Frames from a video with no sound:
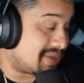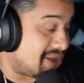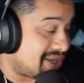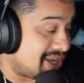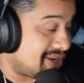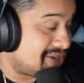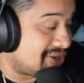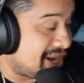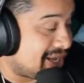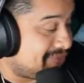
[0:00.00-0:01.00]
you
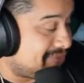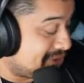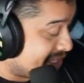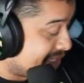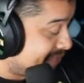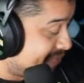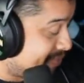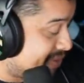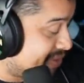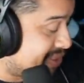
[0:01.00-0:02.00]
got to give it
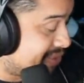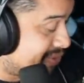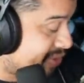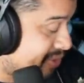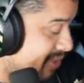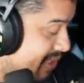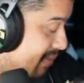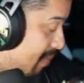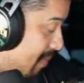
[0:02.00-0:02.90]
where it's due. You know what I'm saying?